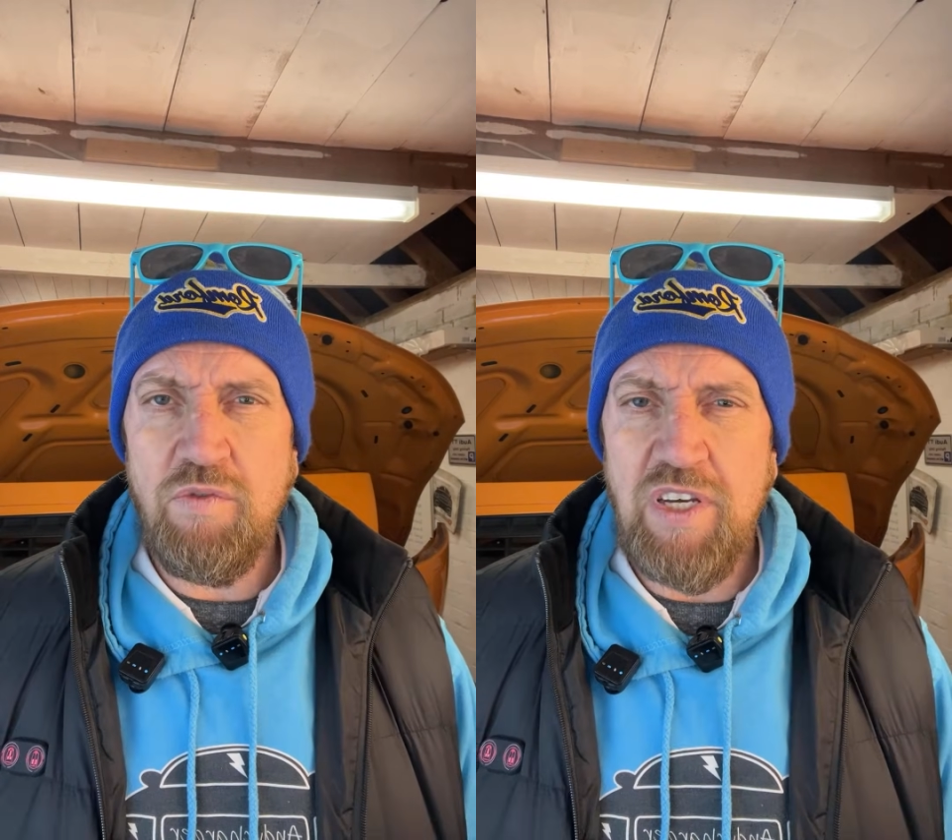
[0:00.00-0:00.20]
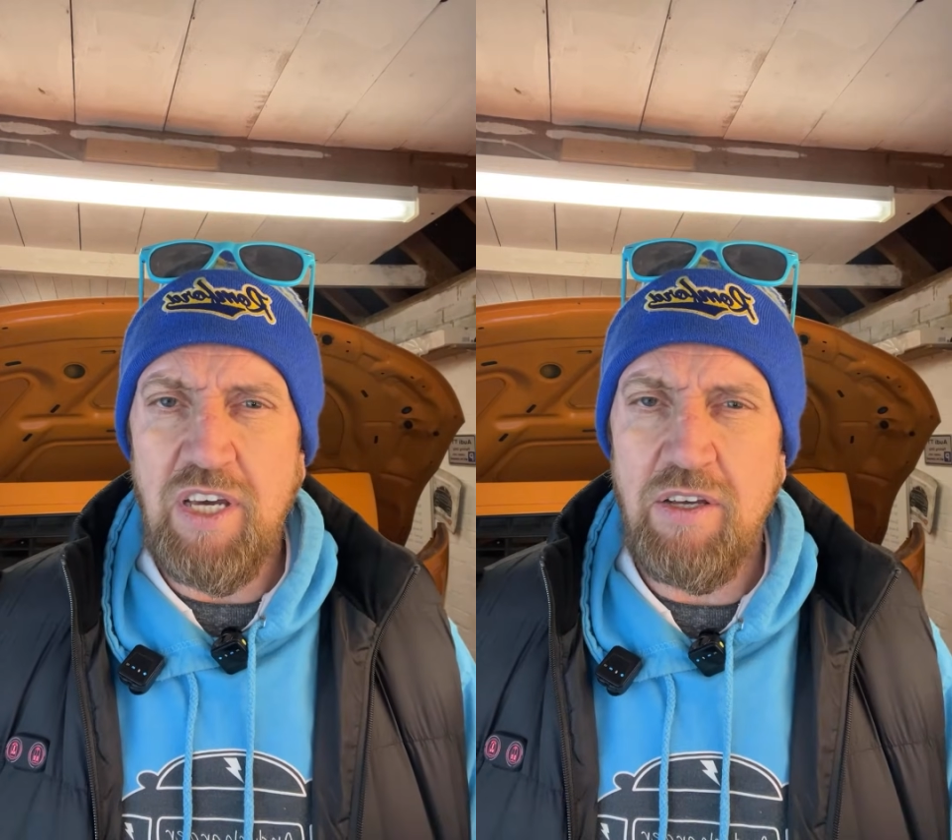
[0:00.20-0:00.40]

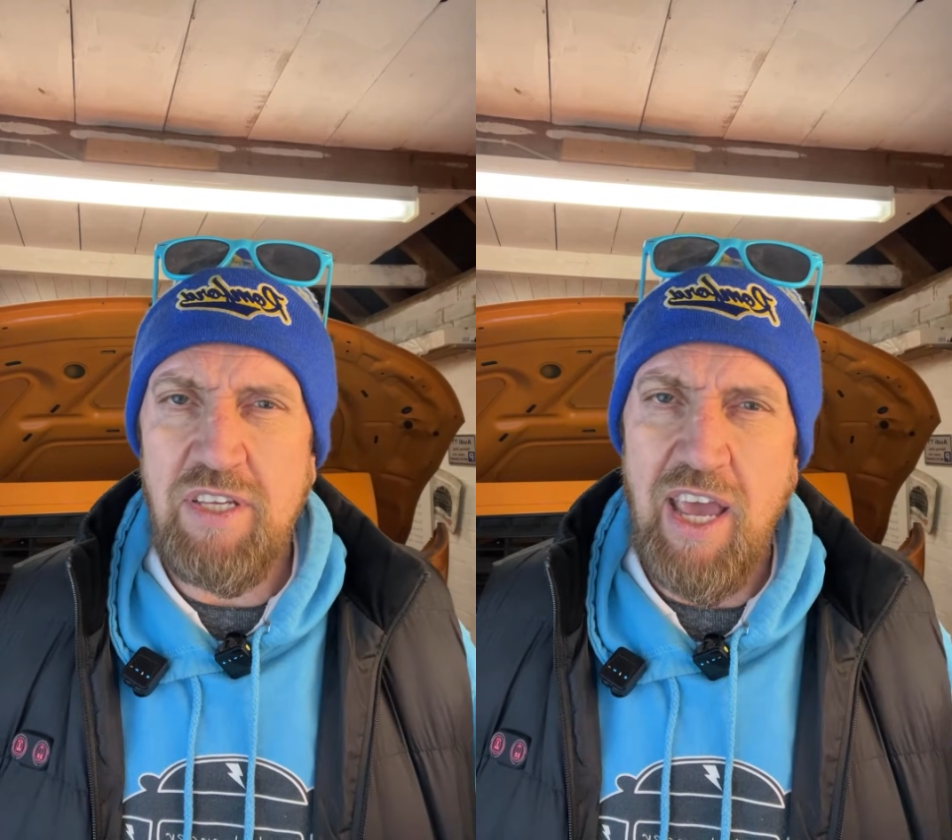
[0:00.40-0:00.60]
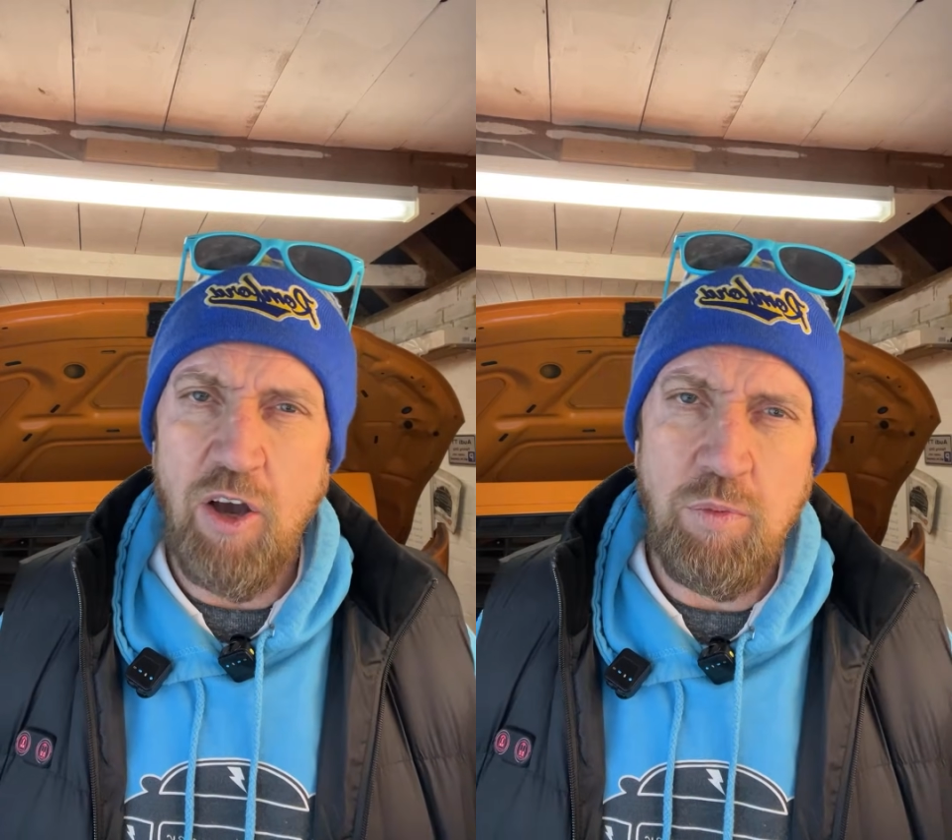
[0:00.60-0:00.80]
videos
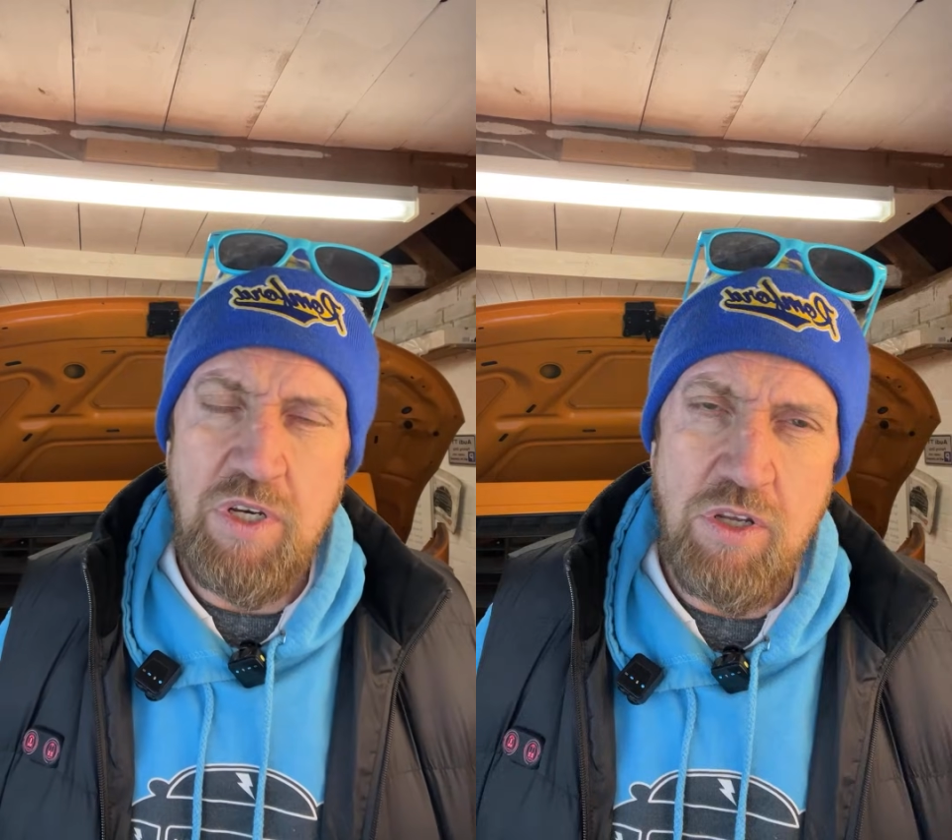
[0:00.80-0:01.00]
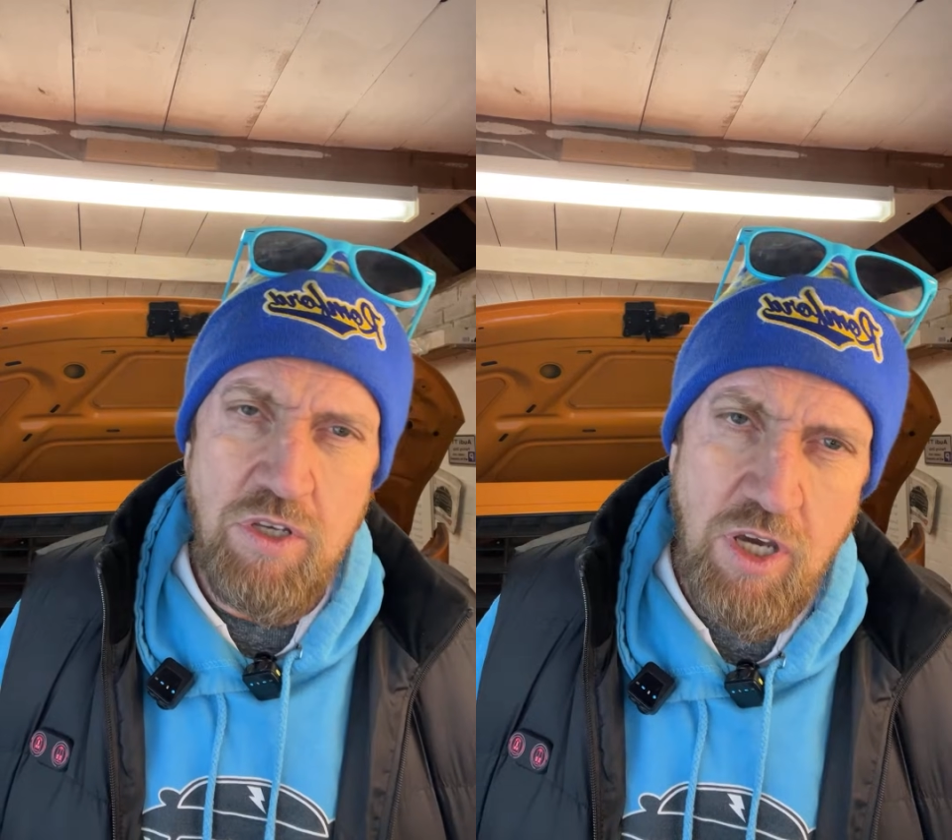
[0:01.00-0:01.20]
that are
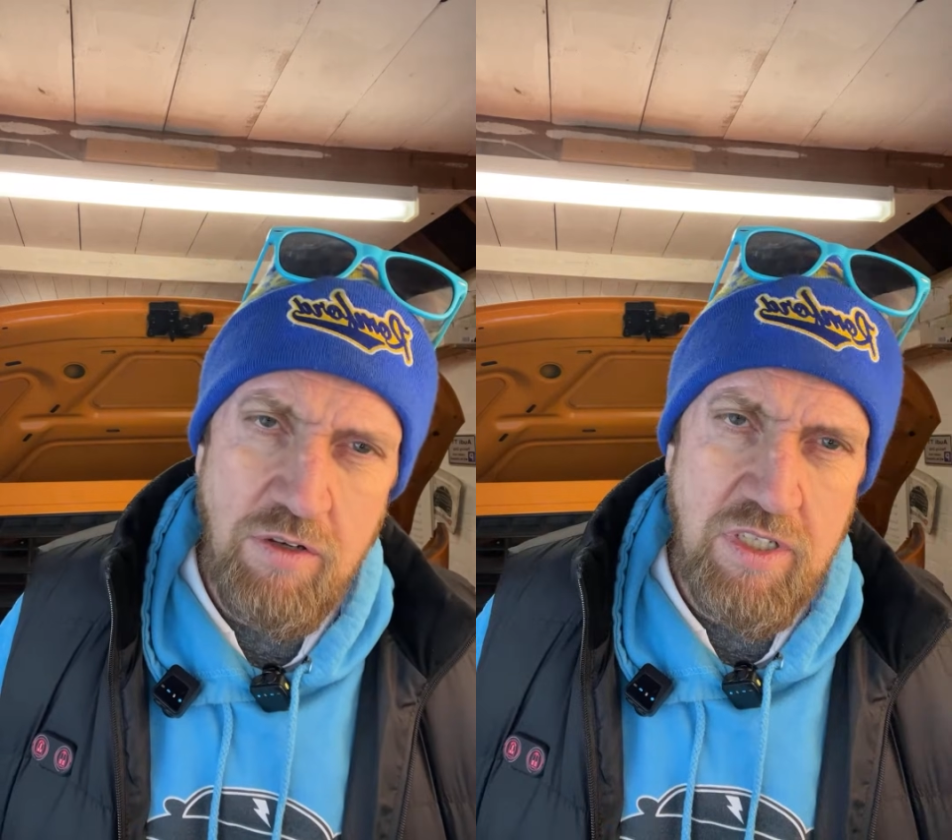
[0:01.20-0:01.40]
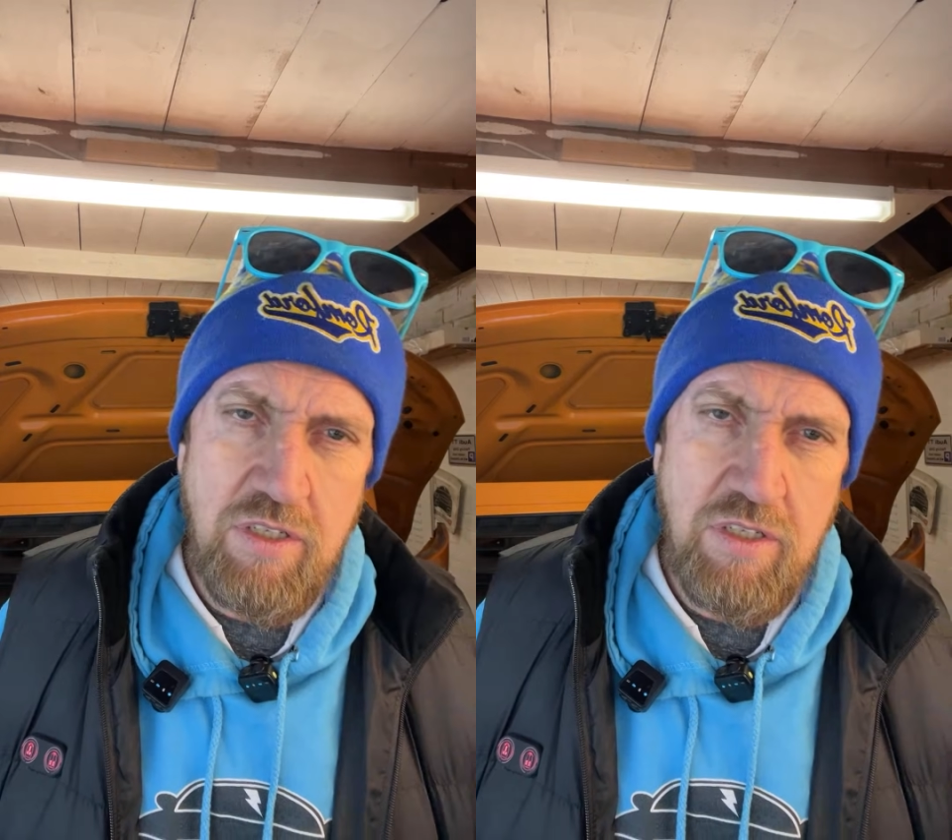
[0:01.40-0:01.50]
helping new users,